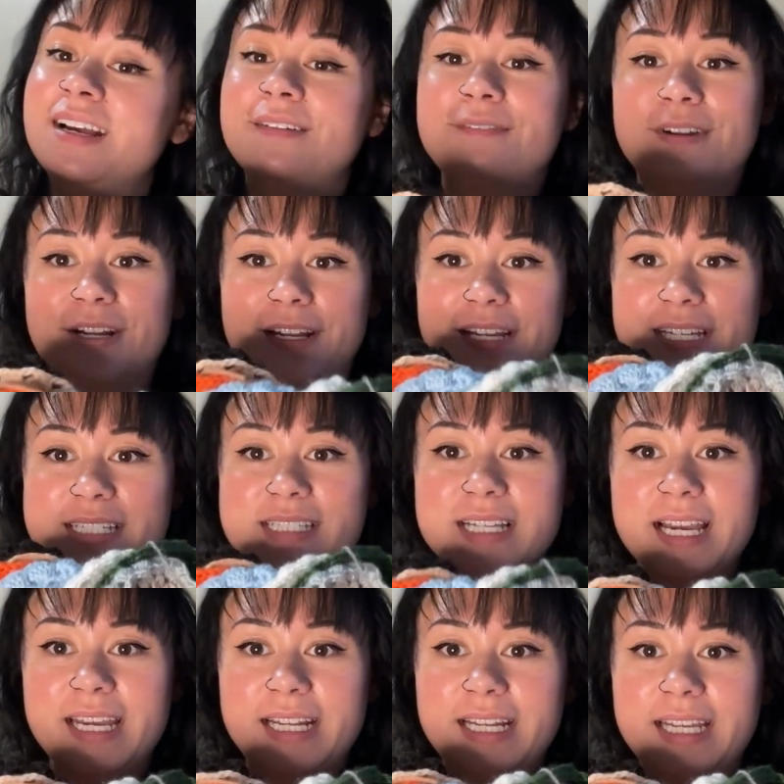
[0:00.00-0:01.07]
Very
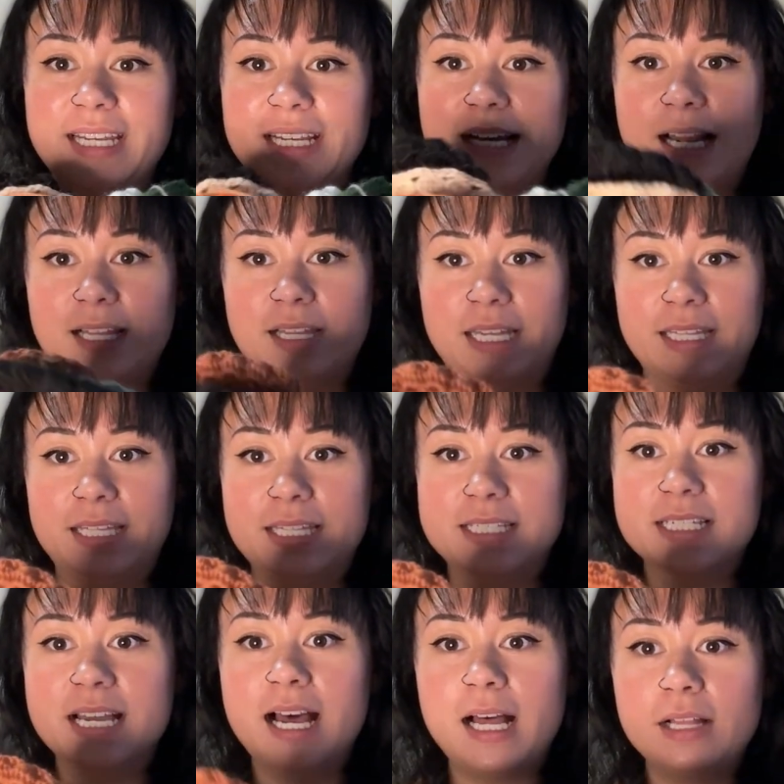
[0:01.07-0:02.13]
exciting. I like these
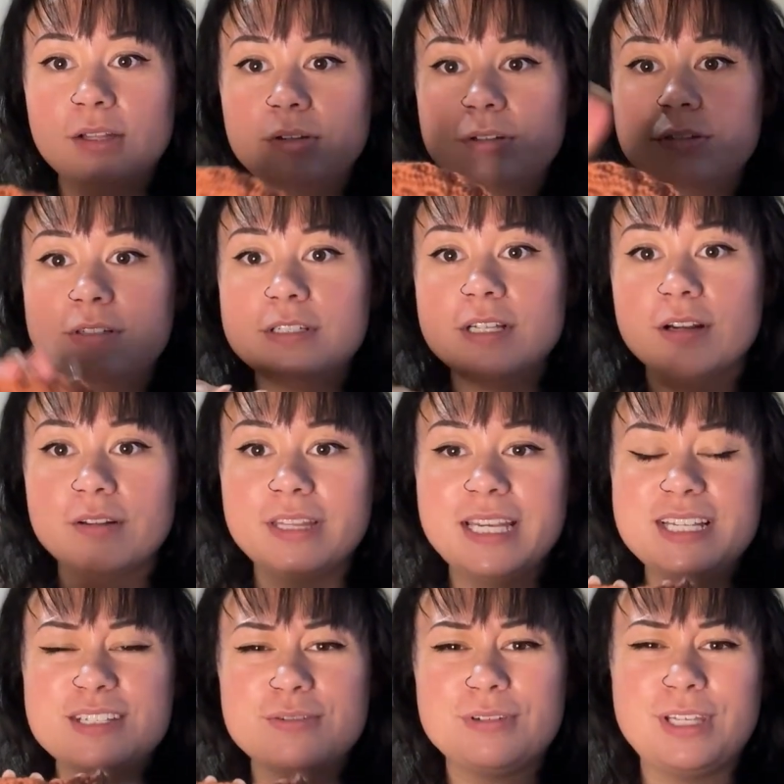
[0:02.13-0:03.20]
colors. Aren't they
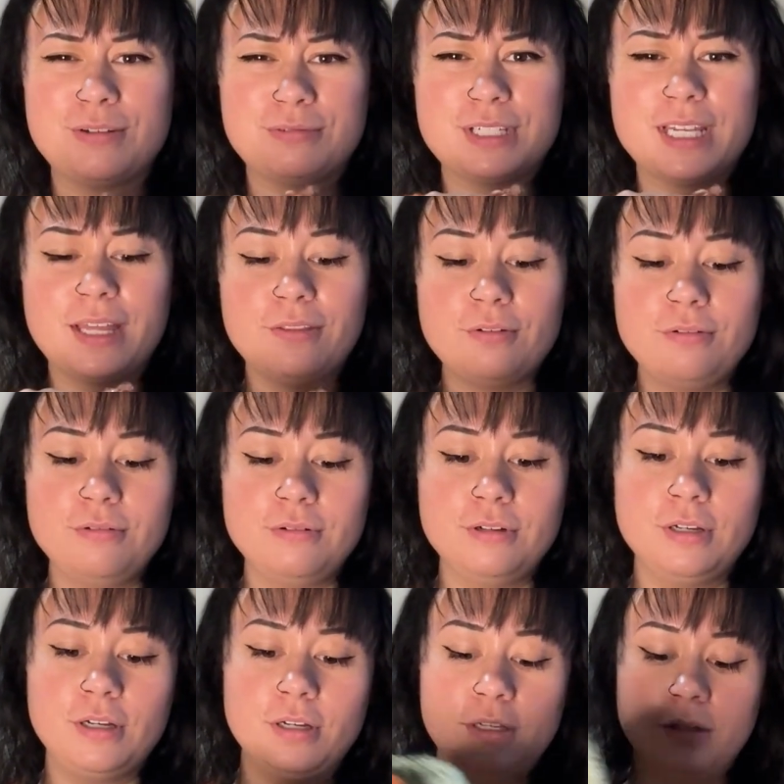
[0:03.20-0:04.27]
so cute together?
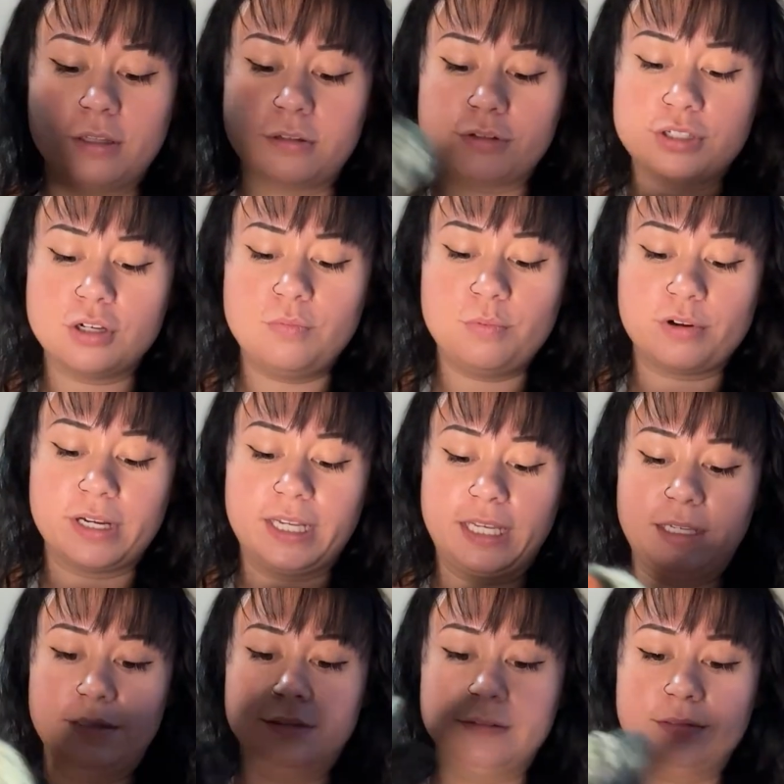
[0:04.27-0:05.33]
They're so
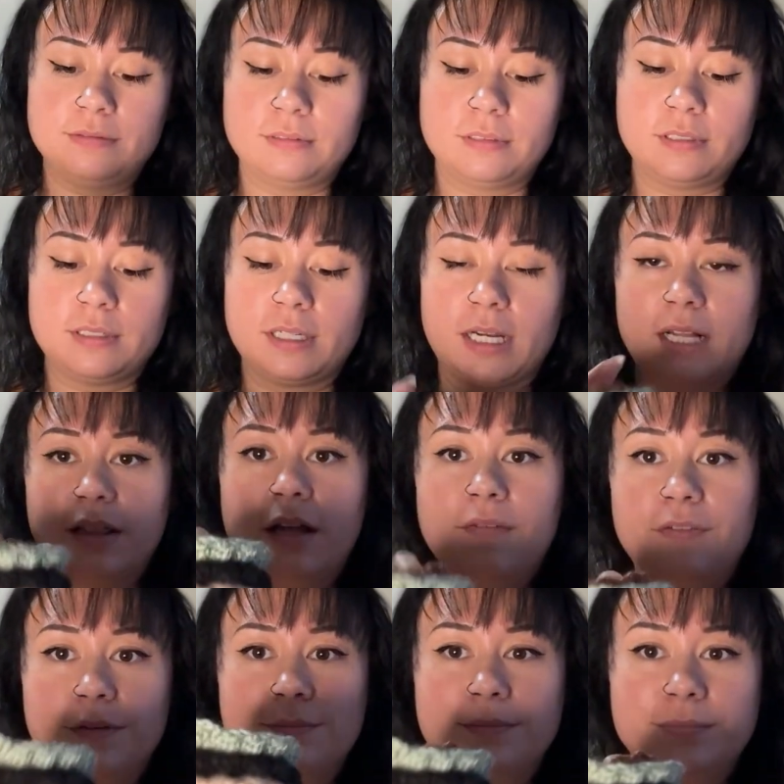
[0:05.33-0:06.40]
pretty. I love
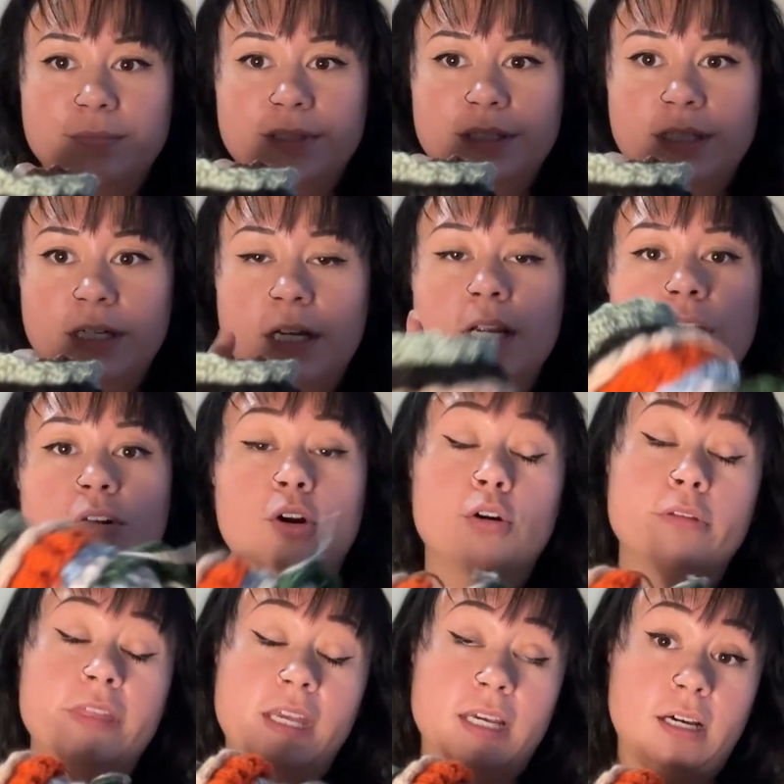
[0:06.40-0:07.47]
them.
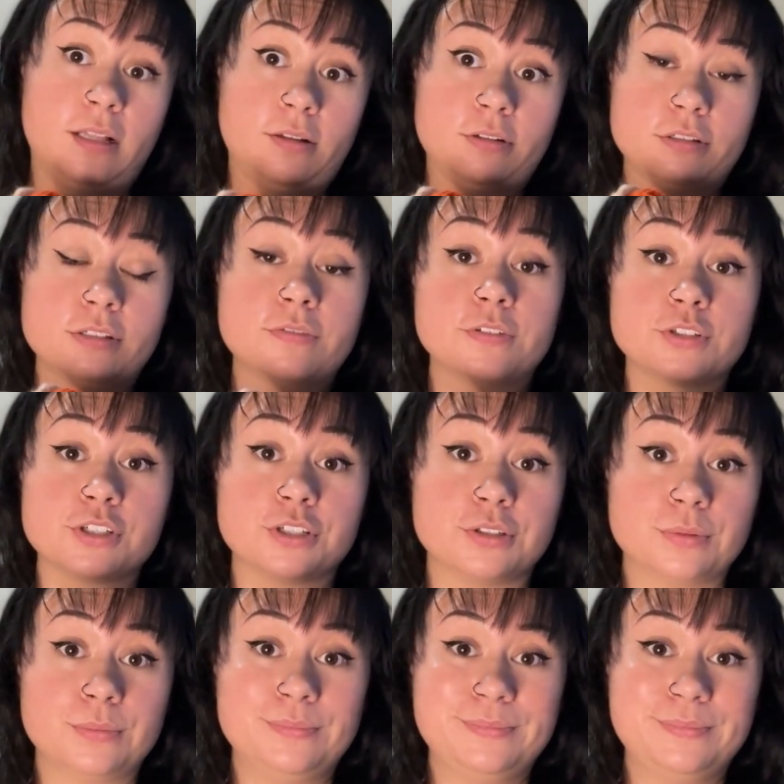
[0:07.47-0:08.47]
Earthy colors for sure.